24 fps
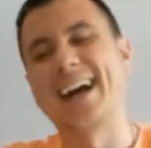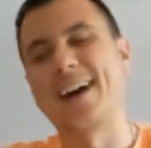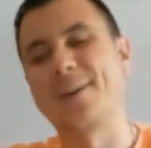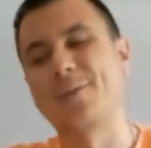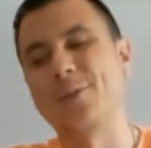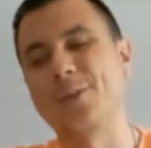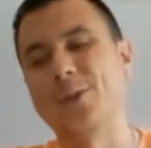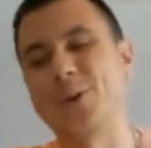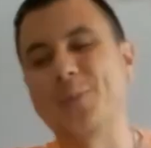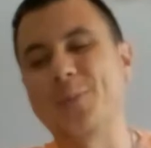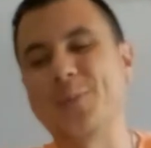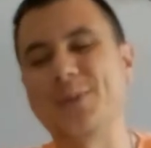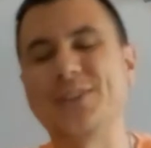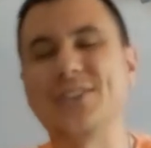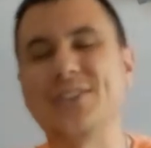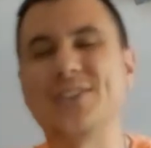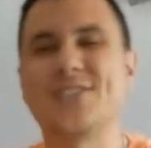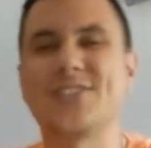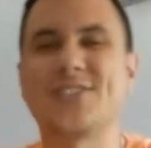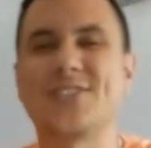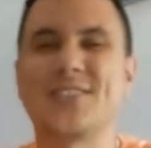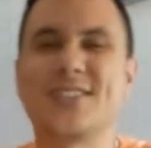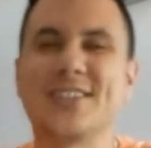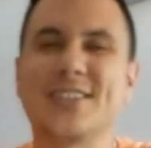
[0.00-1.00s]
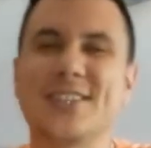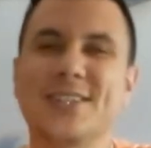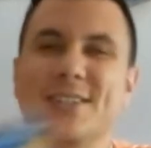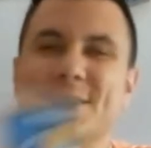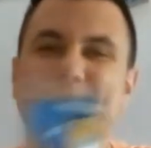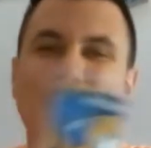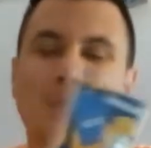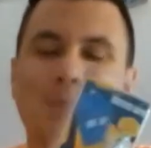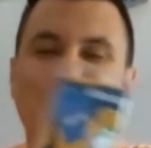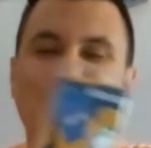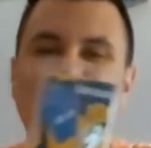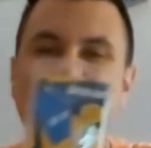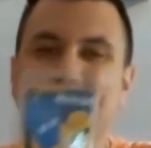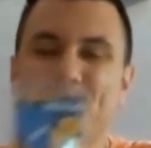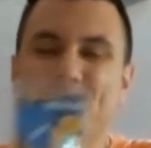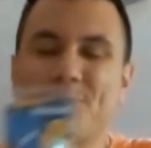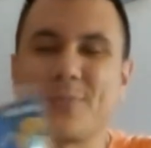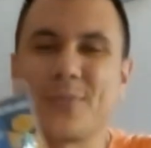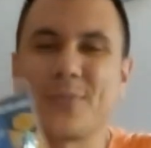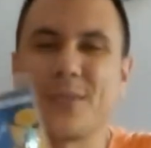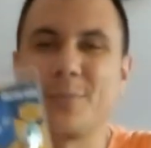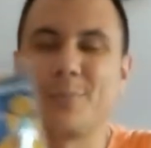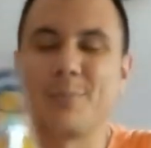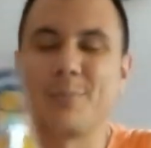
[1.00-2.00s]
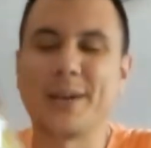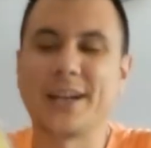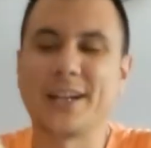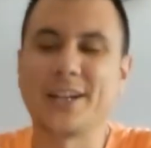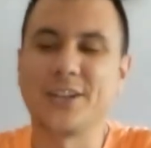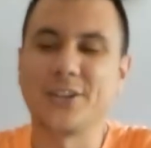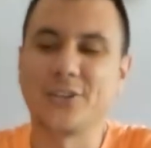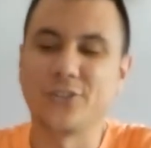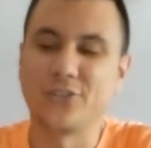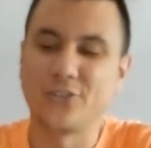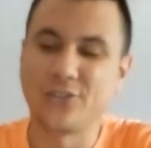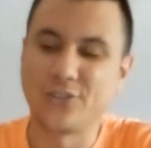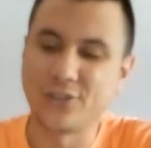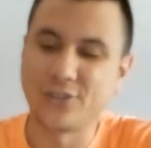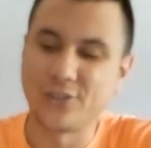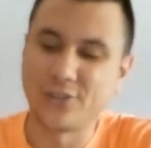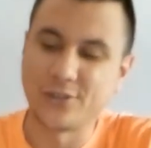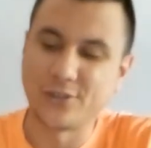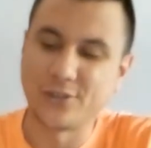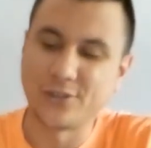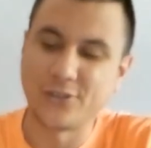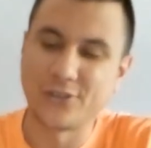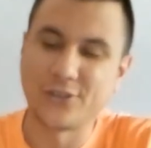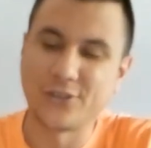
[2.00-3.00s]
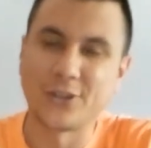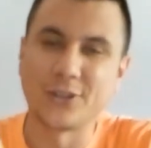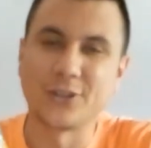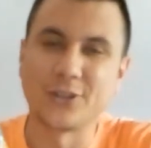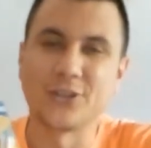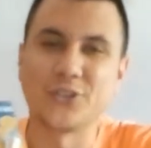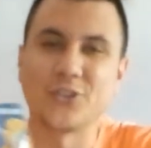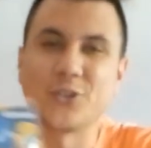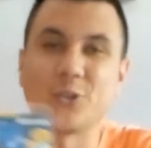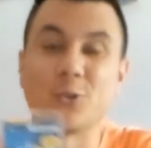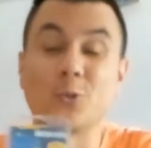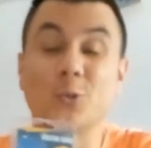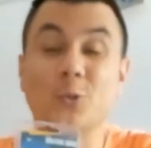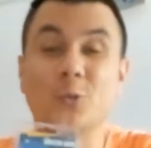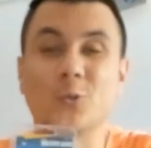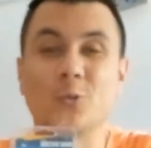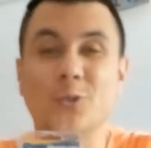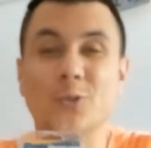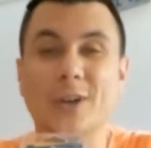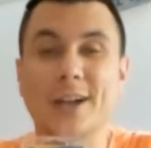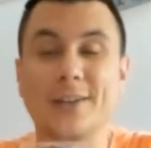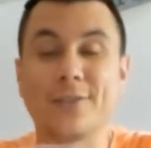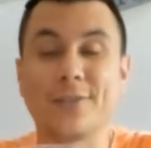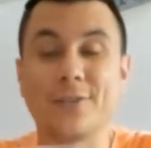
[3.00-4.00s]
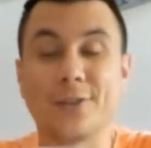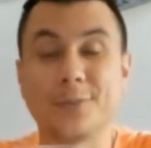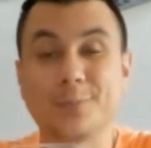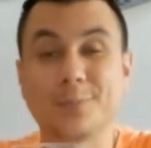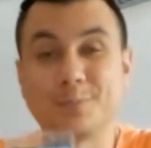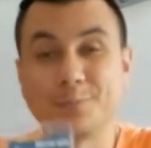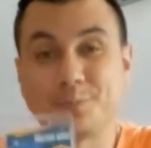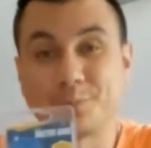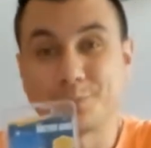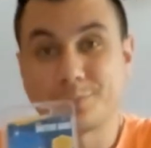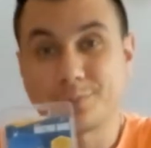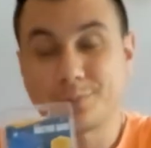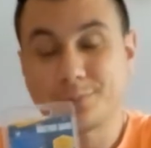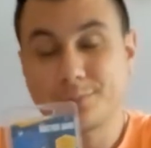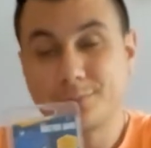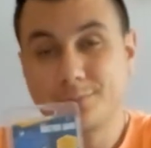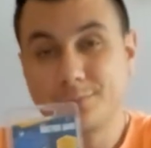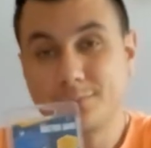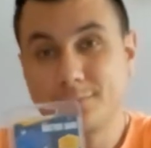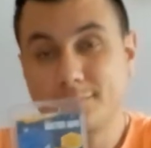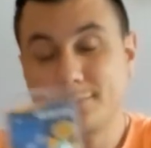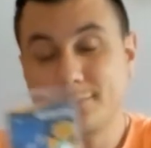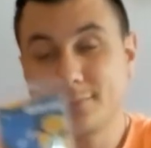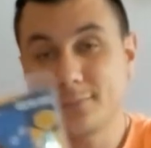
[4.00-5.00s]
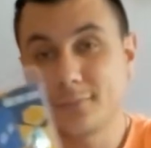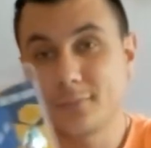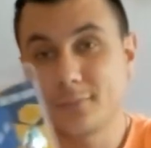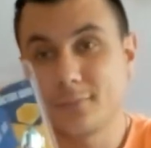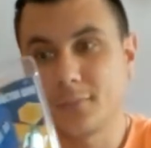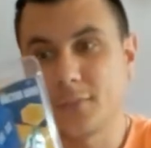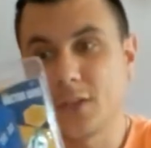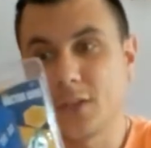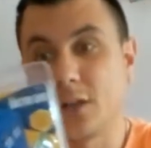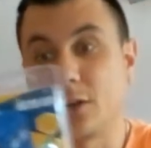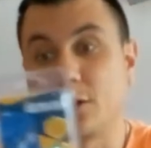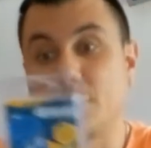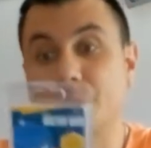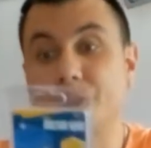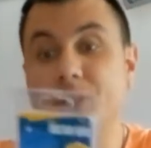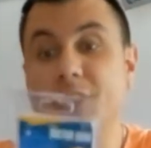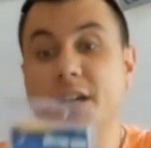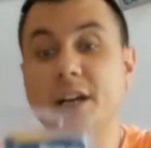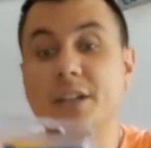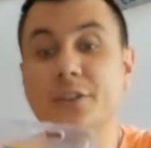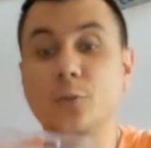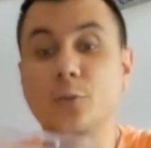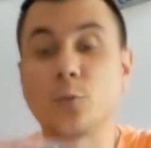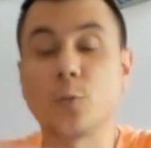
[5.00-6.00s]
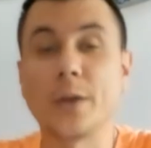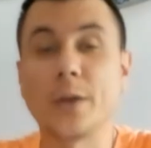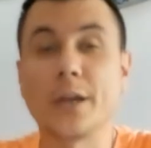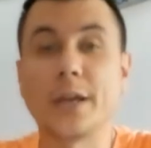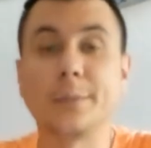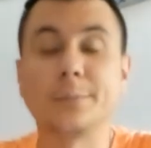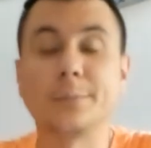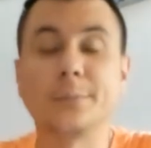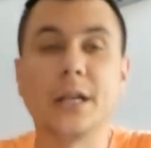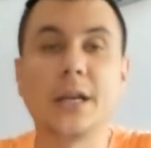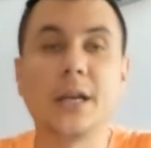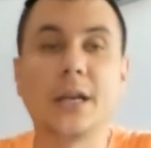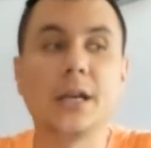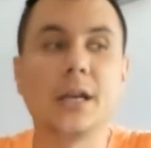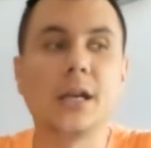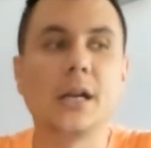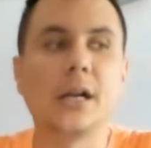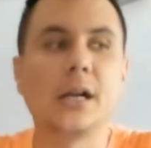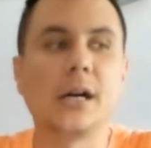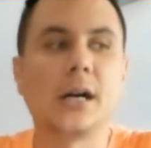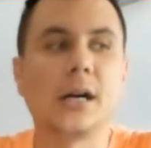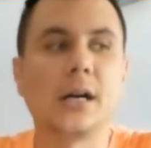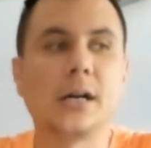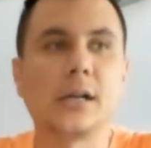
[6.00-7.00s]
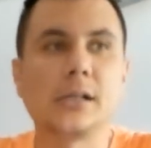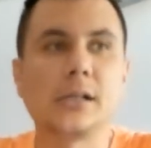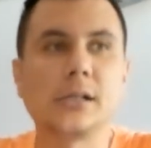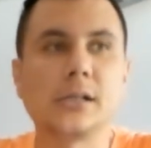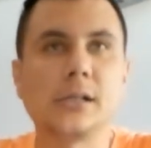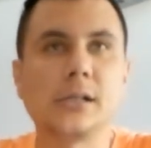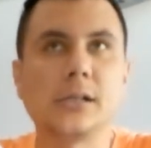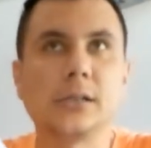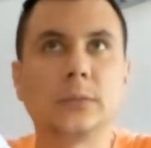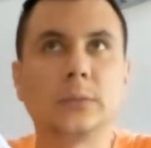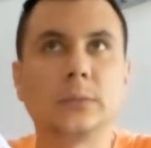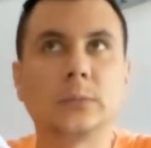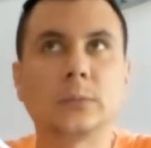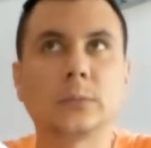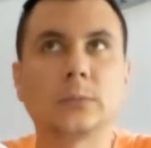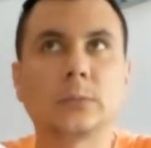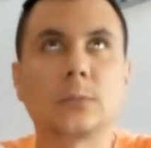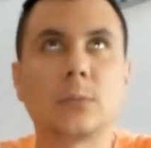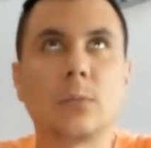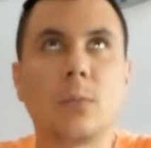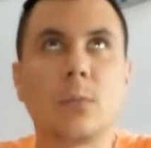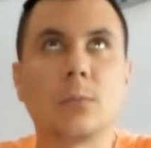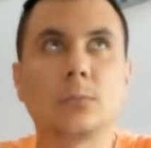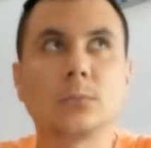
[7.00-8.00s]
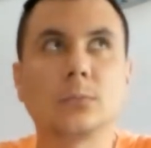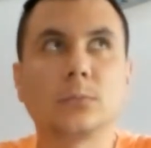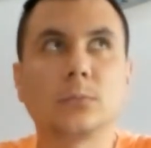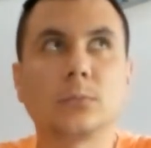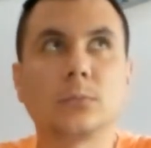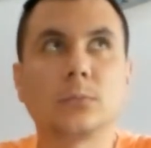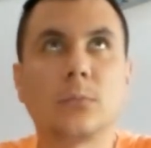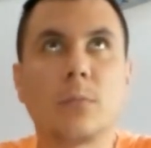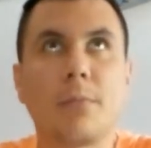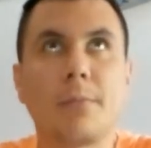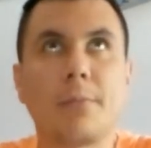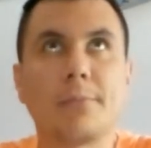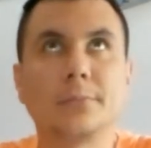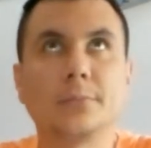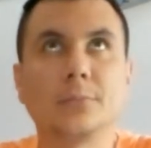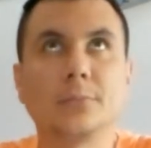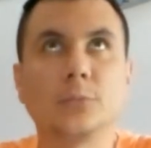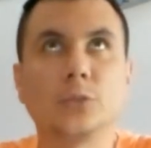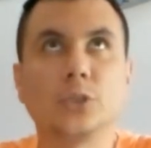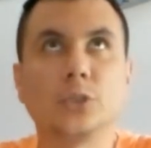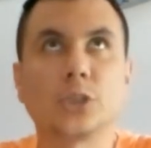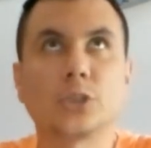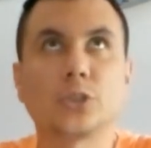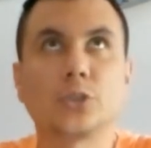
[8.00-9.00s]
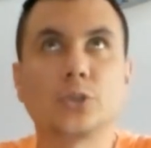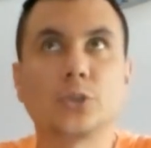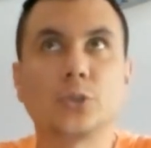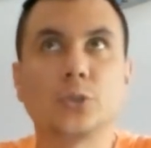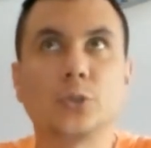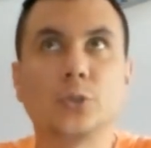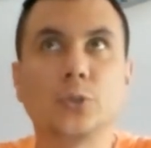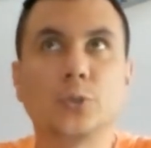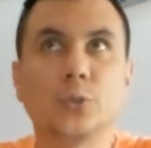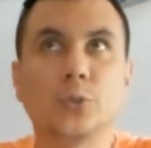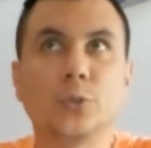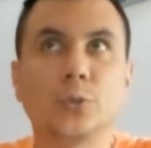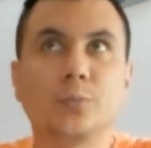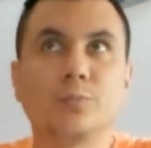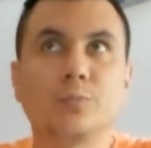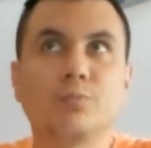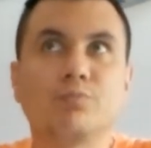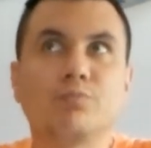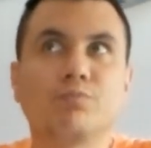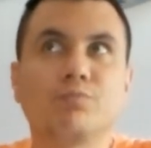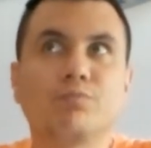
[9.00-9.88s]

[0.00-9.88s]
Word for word: I will open this uh, package uh, Sonic Screwdriver. On the other way, um, Doctor Who,